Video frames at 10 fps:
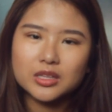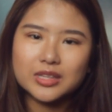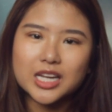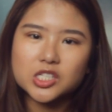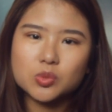
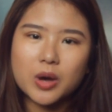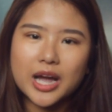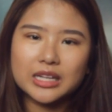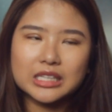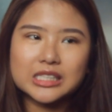That's
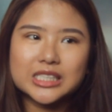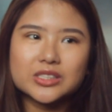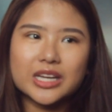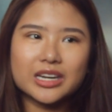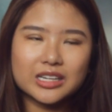why they
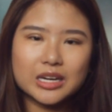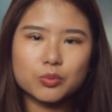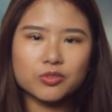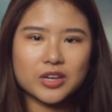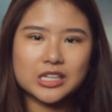still ended up
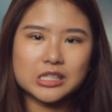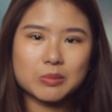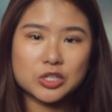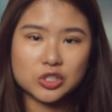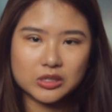with
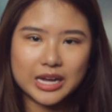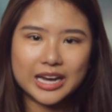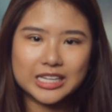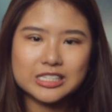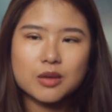asymmetrical
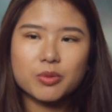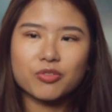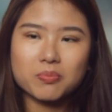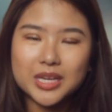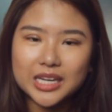eyes. But
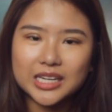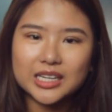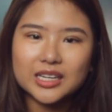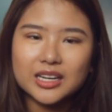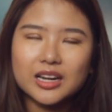for
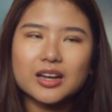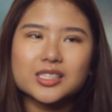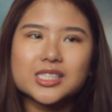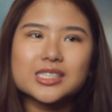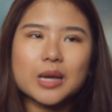me,
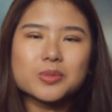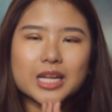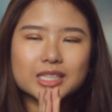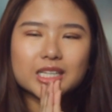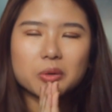since I'm
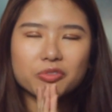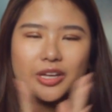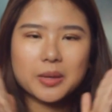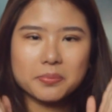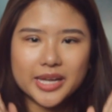starting out with
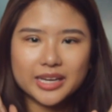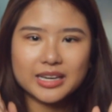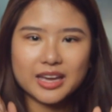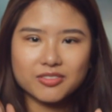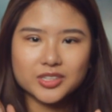like a blank
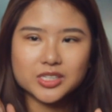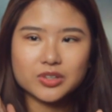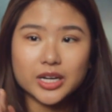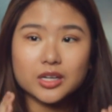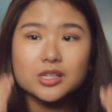canvas,
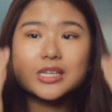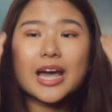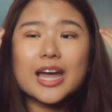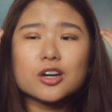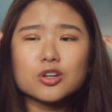right, because I
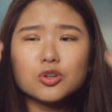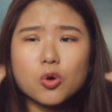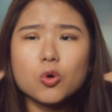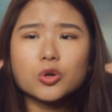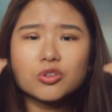had
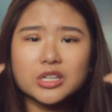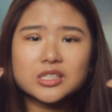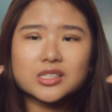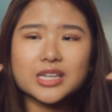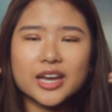no
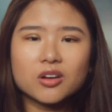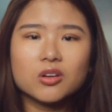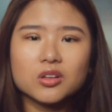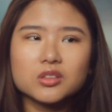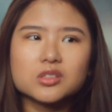creases at
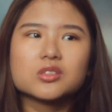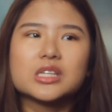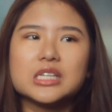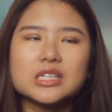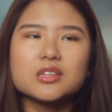all, so
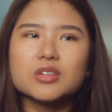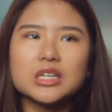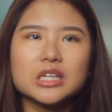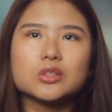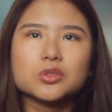he didn't even
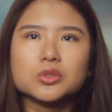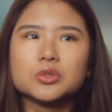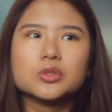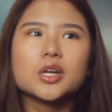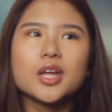need
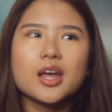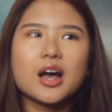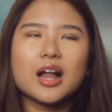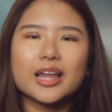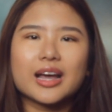to
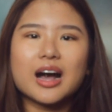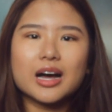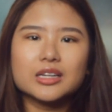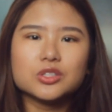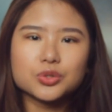like
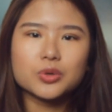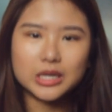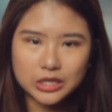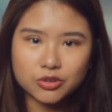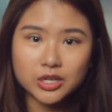undo
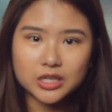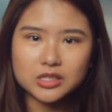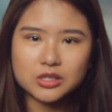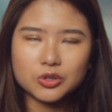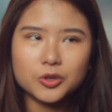any
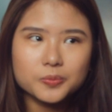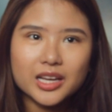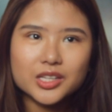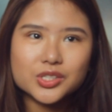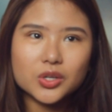crease, you know?
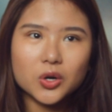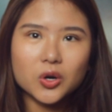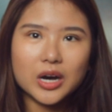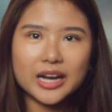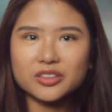
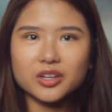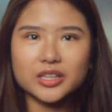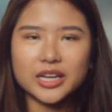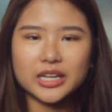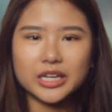So I thought
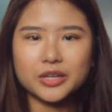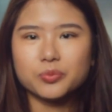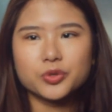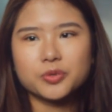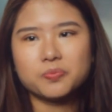that
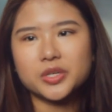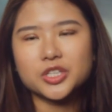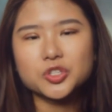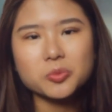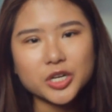it would be
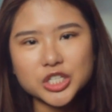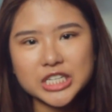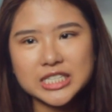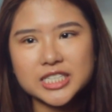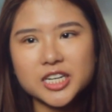so much
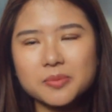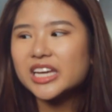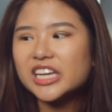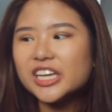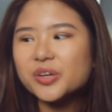easier.
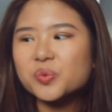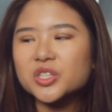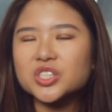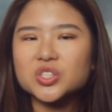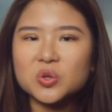He
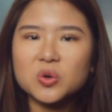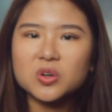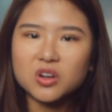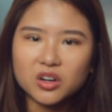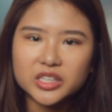was so
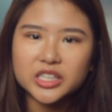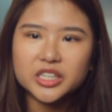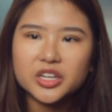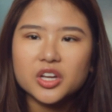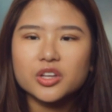
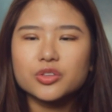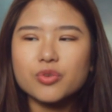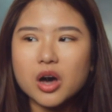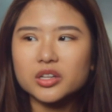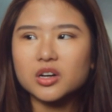cocky
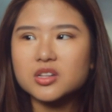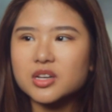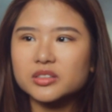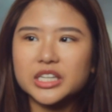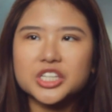throughout the
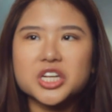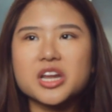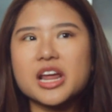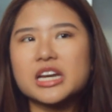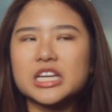
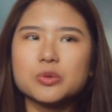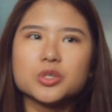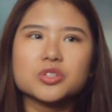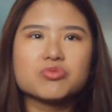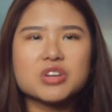consultation and he
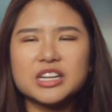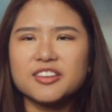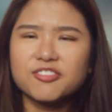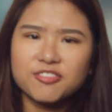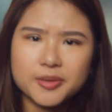was really
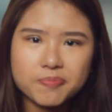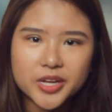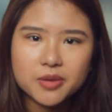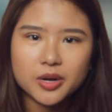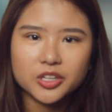
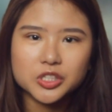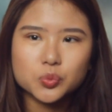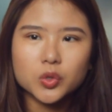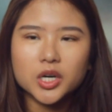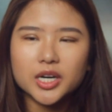flippant about
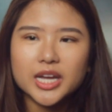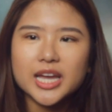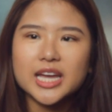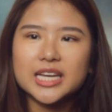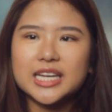his work.
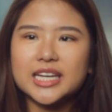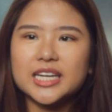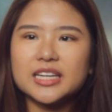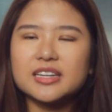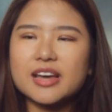
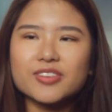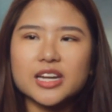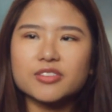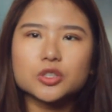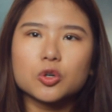He
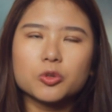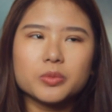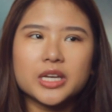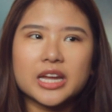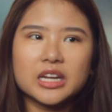never told
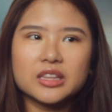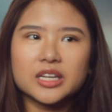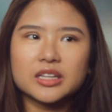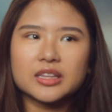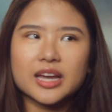me
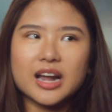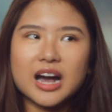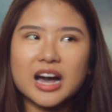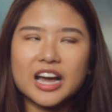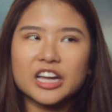anything that
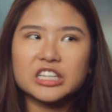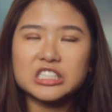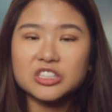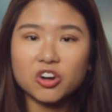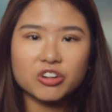I
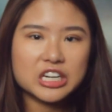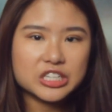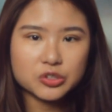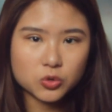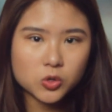didn't already
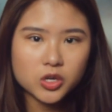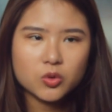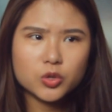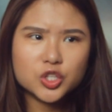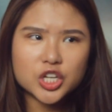know,
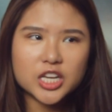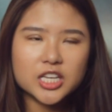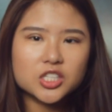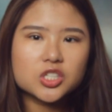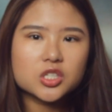which
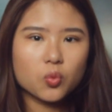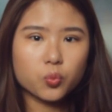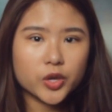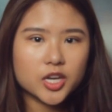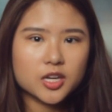is
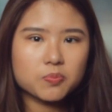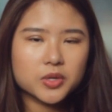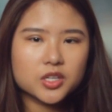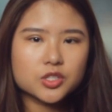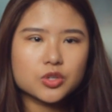weird
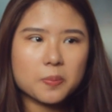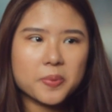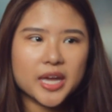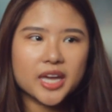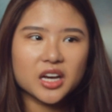because you're
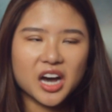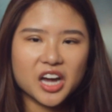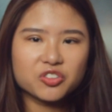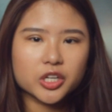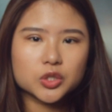paying
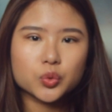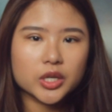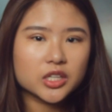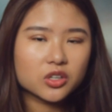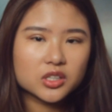
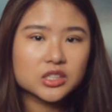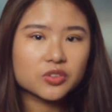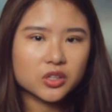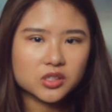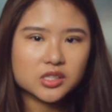$120
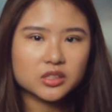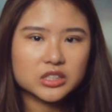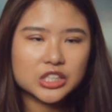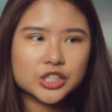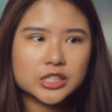for
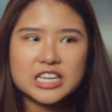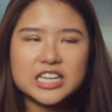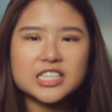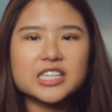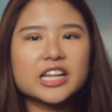consultation.
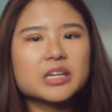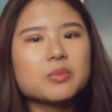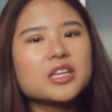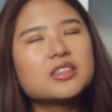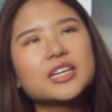He's telling
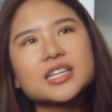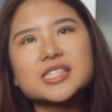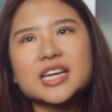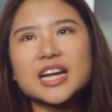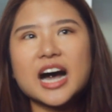me things
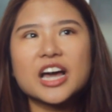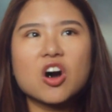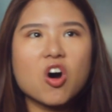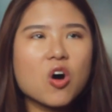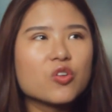that I
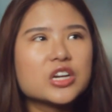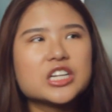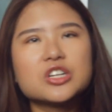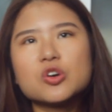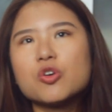
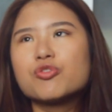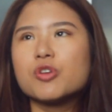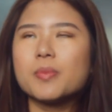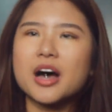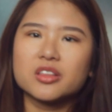already know
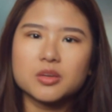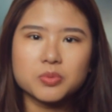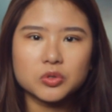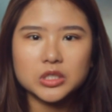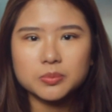from other
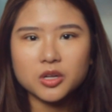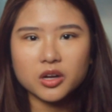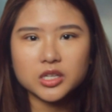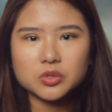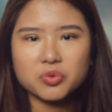beauty
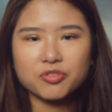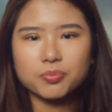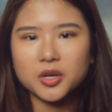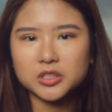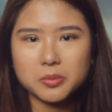bloggers who have
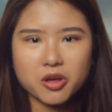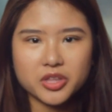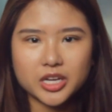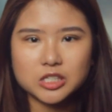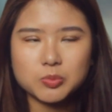blogged about
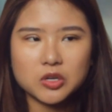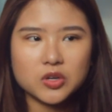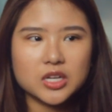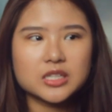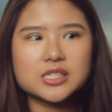their
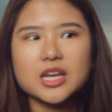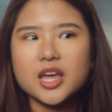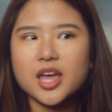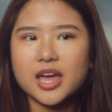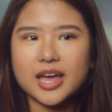experience
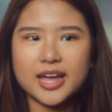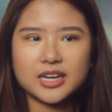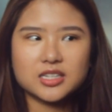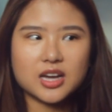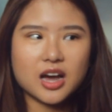
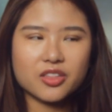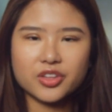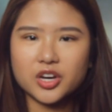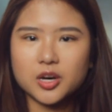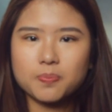and
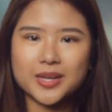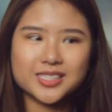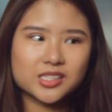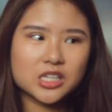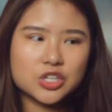other
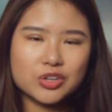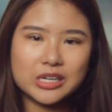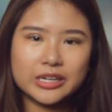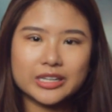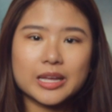plastic surgery
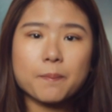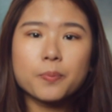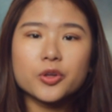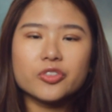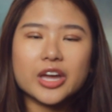clinic that
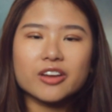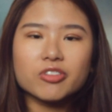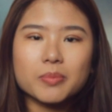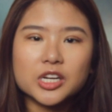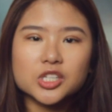put that
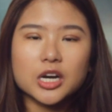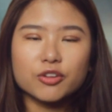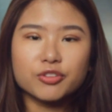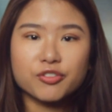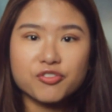information
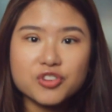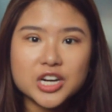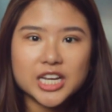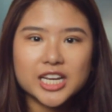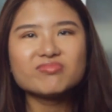out for
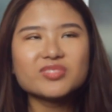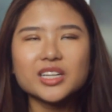free.